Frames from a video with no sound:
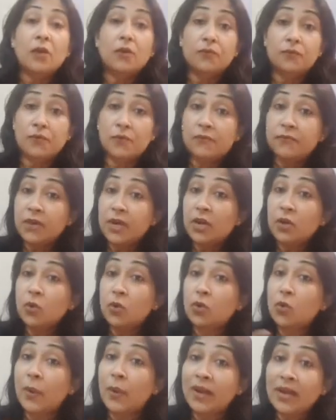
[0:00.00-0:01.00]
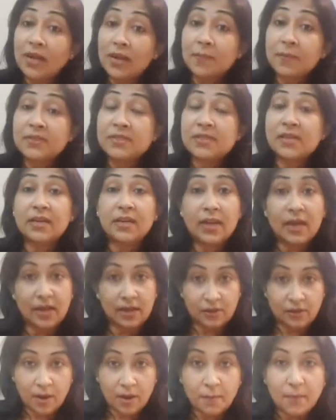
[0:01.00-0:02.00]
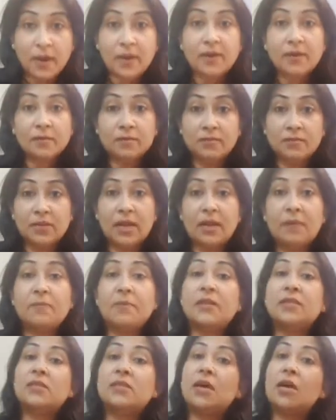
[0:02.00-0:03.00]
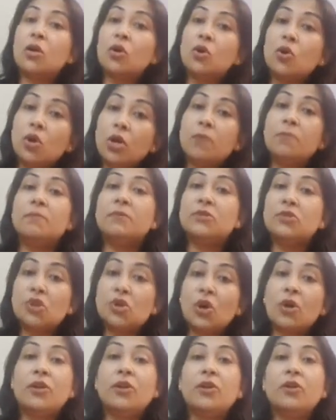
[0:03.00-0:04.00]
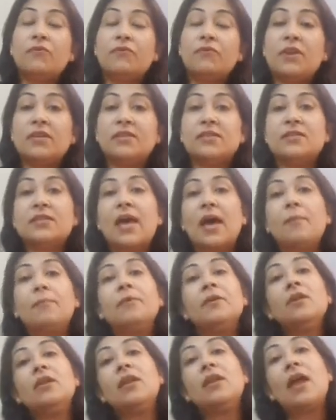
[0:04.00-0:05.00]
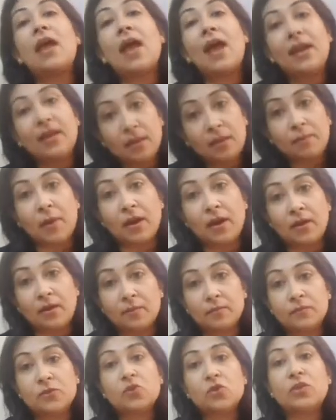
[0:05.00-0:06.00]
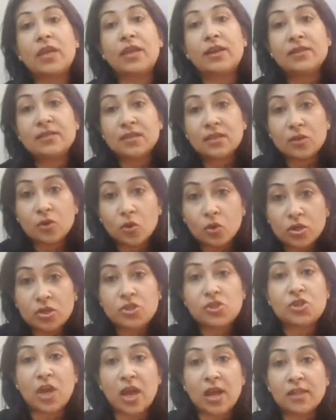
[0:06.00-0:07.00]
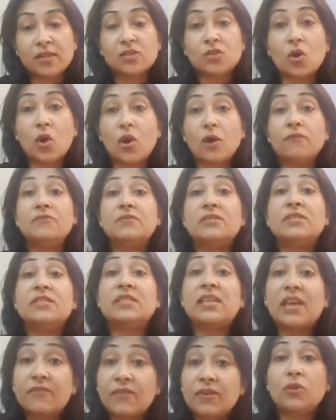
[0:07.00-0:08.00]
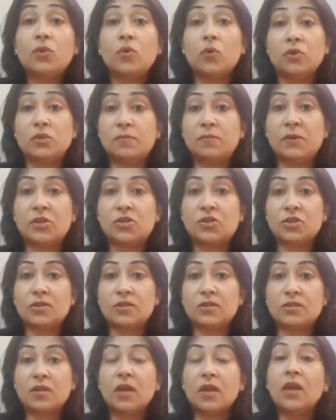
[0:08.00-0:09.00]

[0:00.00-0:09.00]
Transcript: 15 to 20% intrapartum, that means a good majority of cases happen antepartum. So there is a good chance of saving those patients.